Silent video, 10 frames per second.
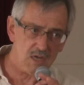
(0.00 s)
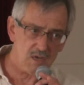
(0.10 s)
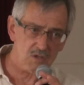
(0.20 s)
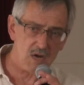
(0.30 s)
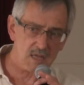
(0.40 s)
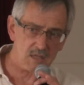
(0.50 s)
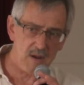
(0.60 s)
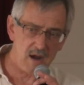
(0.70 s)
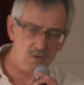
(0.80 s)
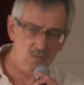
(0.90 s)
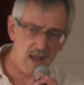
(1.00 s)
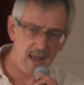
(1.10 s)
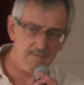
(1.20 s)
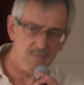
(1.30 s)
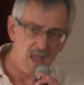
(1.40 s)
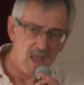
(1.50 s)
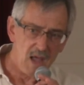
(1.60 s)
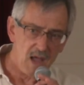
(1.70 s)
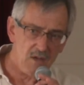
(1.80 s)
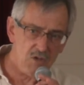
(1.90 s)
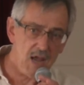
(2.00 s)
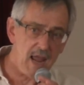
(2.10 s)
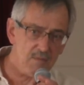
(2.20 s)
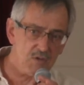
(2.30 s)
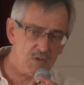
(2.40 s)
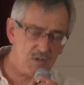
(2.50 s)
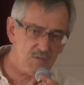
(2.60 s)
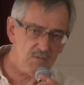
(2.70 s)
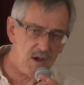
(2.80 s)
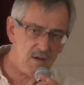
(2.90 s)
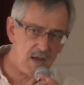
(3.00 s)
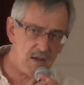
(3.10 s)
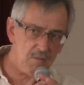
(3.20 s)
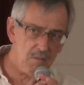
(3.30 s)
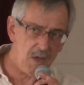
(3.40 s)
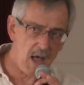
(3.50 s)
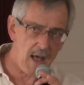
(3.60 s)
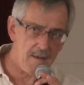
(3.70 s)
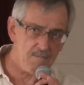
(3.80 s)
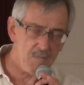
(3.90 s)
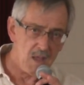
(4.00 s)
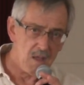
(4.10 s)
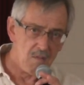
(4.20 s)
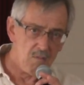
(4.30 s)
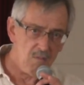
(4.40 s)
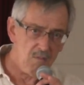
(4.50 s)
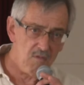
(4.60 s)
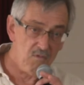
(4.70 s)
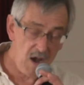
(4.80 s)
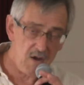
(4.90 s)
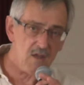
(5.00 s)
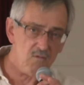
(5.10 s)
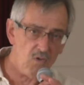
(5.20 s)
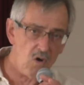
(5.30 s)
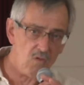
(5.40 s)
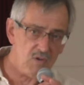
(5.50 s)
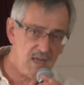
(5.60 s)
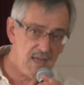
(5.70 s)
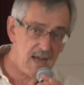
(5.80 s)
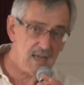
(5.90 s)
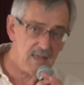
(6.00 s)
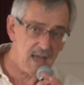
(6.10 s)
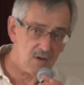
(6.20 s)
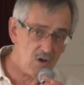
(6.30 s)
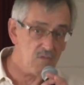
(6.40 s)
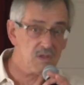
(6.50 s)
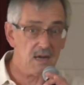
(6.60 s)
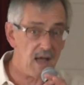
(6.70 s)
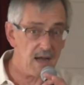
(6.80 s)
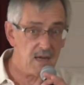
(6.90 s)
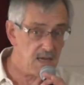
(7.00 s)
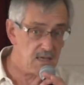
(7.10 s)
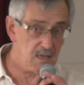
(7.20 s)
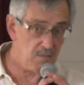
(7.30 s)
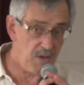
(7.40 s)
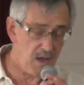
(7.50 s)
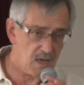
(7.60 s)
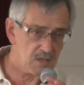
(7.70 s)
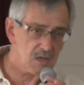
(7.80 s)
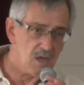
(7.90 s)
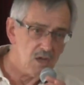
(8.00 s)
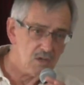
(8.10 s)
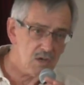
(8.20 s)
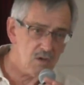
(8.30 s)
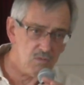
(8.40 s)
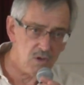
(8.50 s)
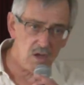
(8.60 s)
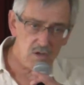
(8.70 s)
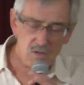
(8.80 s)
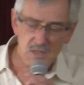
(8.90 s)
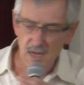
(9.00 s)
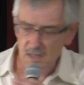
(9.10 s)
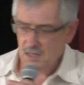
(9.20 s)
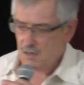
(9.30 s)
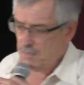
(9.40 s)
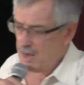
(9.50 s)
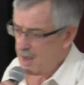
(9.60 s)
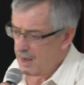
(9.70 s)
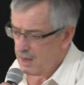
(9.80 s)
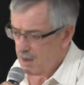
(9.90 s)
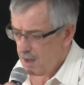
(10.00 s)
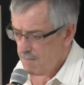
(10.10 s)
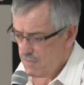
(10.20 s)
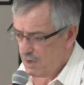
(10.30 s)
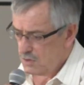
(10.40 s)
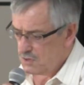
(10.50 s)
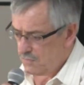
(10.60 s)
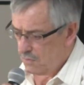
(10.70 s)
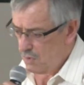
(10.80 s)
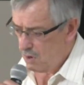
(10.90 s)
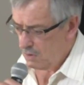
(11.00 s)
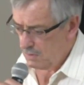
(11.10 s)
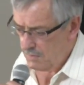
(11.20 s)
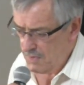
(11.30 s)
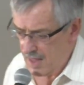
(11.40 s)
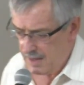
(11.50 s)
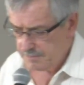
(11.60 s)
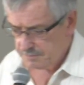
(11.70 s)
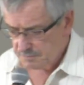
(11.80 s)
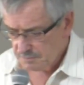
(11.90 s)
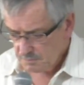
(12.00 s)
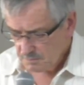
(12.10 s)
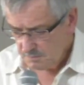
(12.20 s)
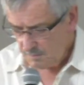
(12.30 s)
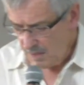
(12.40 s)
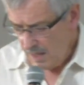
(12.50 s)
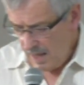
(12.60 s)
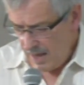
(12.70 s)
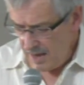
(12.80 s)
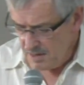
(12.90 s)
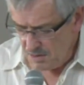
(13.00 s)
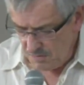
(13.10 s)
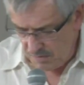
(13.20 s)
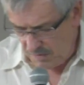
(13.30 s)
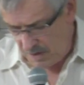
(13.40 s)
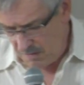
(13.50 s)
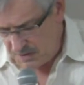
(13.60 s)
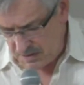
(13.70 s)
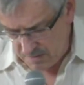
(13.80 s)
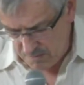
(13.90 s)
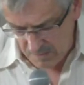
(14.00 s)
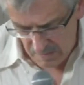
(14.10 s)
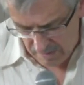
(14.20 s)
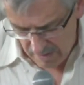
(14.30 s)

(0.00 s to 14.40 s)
in a transparent way. And James was very, very involved in getting that over the line and getting it passed. So New Zealand did play a useful role there. And there was some